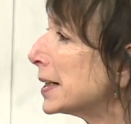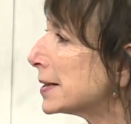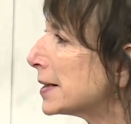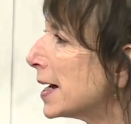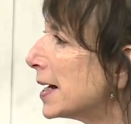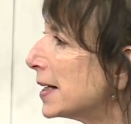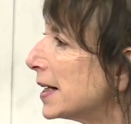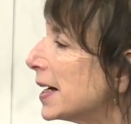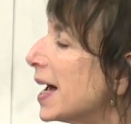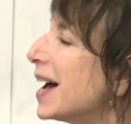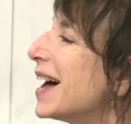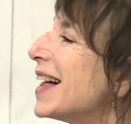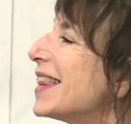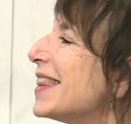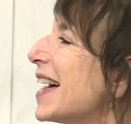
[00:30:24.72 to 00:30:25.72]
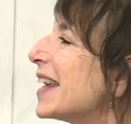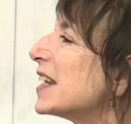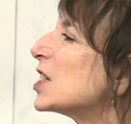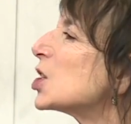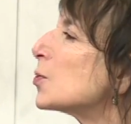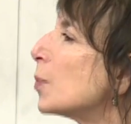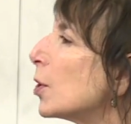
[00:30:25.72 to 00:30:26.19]
anxiety, that
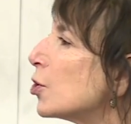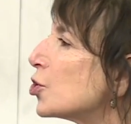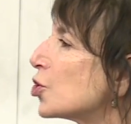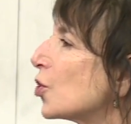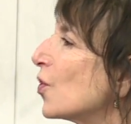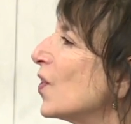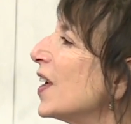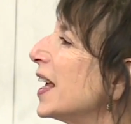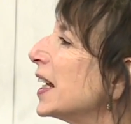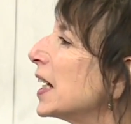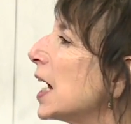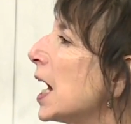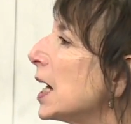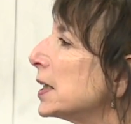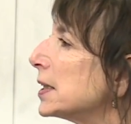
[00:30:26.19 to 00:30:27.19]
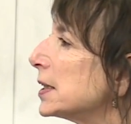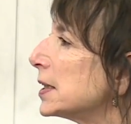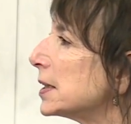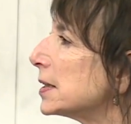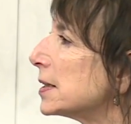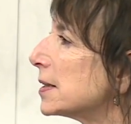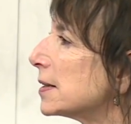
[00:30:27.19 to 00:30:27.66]
exposure, the
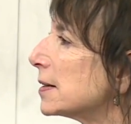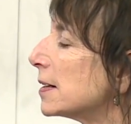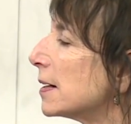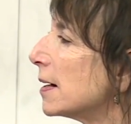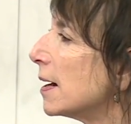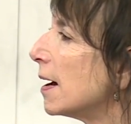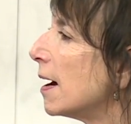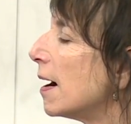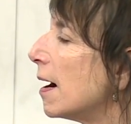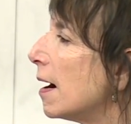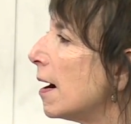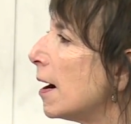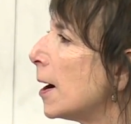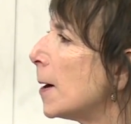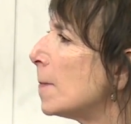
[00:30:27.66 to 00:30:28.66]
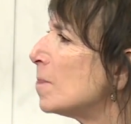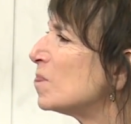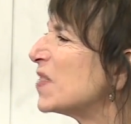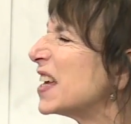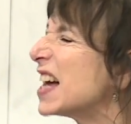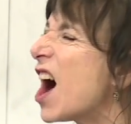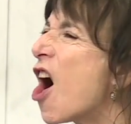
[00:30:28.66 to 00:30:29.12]
incontinence,
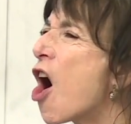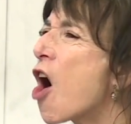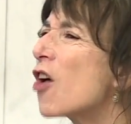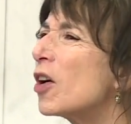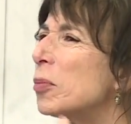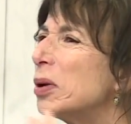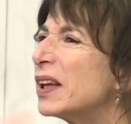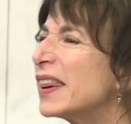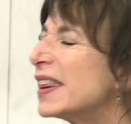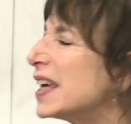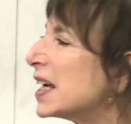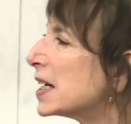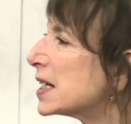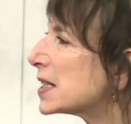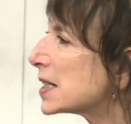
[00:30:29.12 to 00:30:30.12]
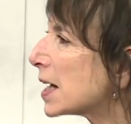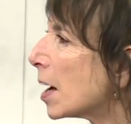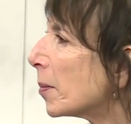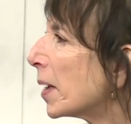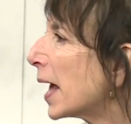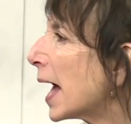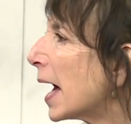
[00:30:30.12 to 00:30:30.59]
horrible things
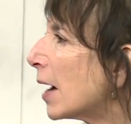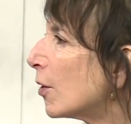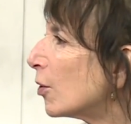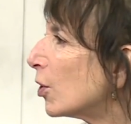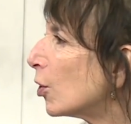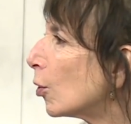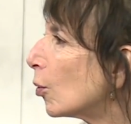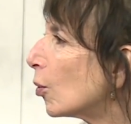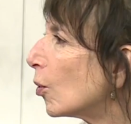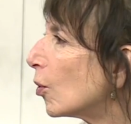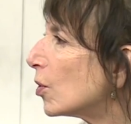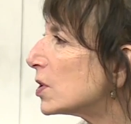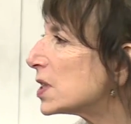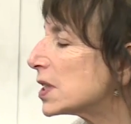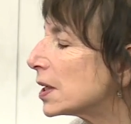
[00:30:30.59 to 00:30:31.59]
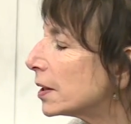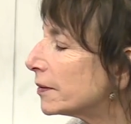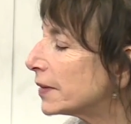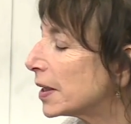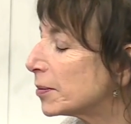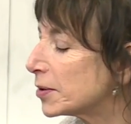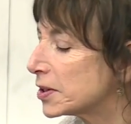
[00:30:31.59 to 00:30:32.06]
coming out you. Still
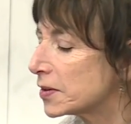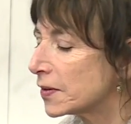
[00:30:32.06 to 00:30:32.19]
have nightmares